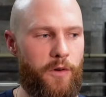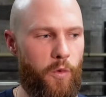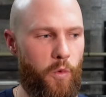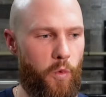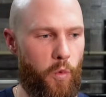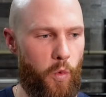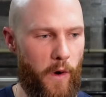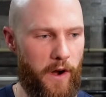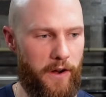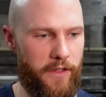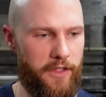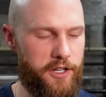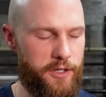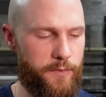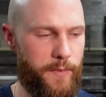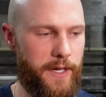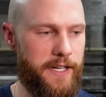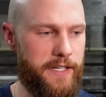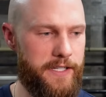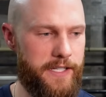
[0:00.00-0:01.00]
where there's
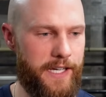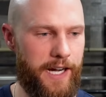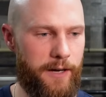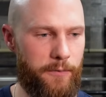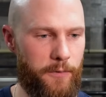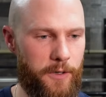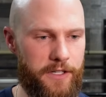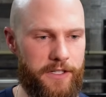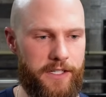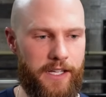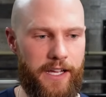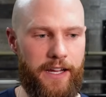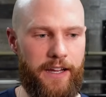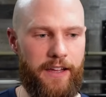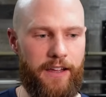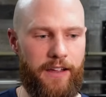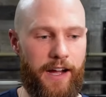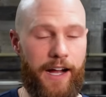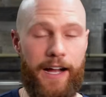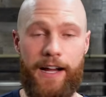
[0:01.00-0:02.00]
been a time where it's
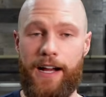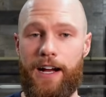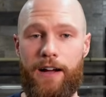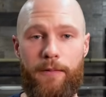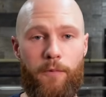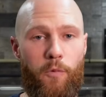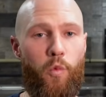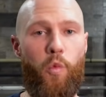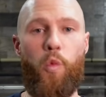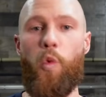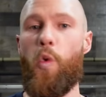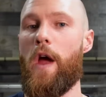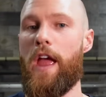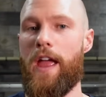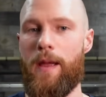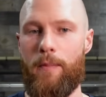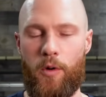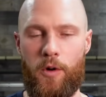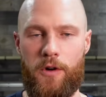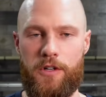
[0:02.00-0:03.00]
like I got
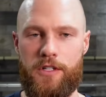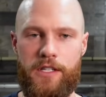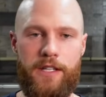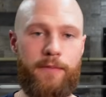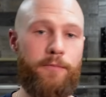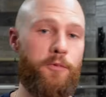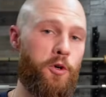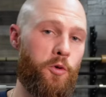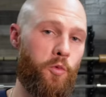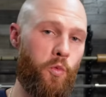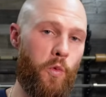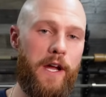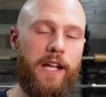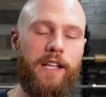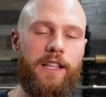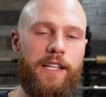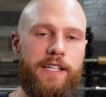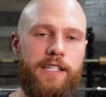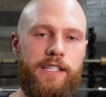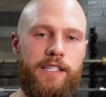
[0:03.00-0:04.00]
way more sleep or way
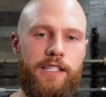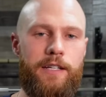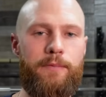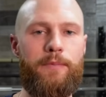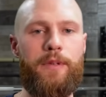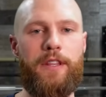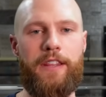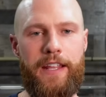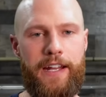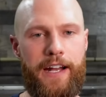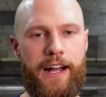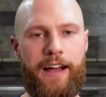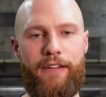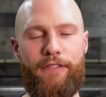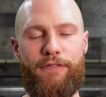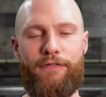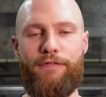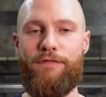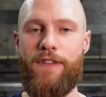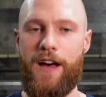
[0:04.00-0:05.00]
less sleep than I
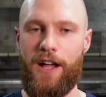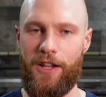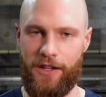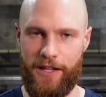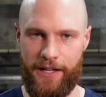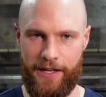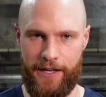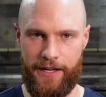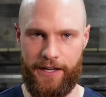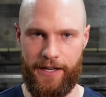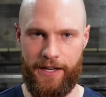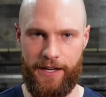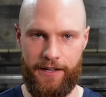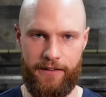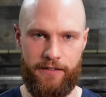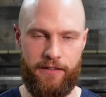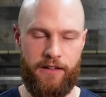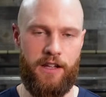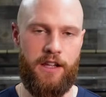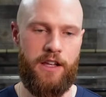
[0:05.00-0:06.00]
felt like I got.
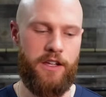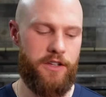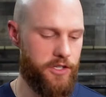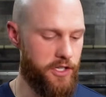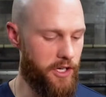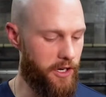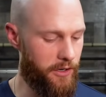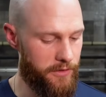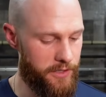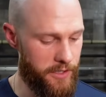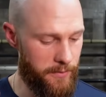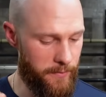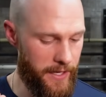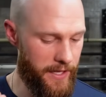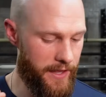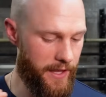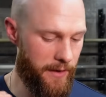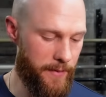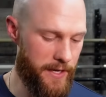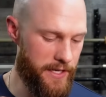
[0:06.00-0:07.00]
So to me,
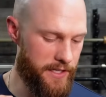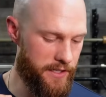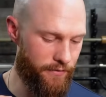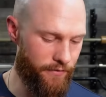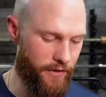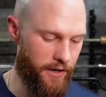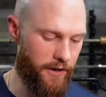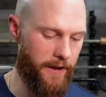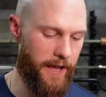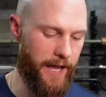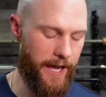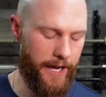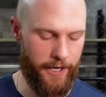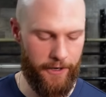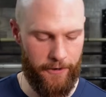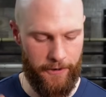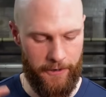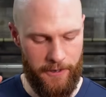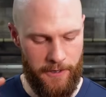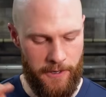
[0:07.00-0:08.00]
that makes it very
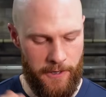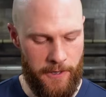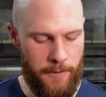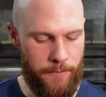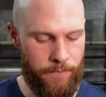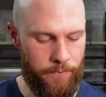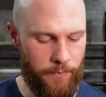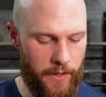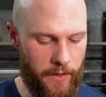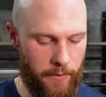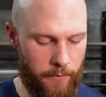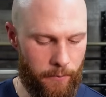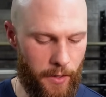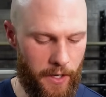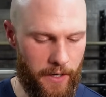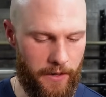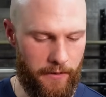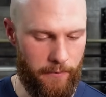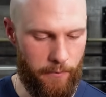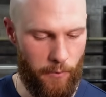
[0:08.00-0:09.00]
accurate,
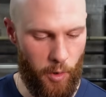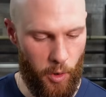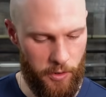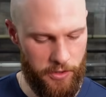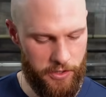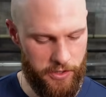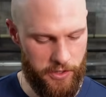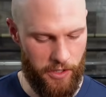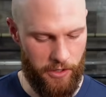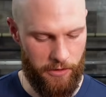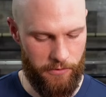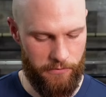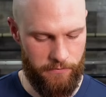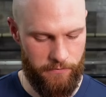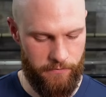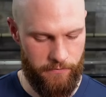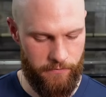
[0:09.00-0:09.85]
but more so,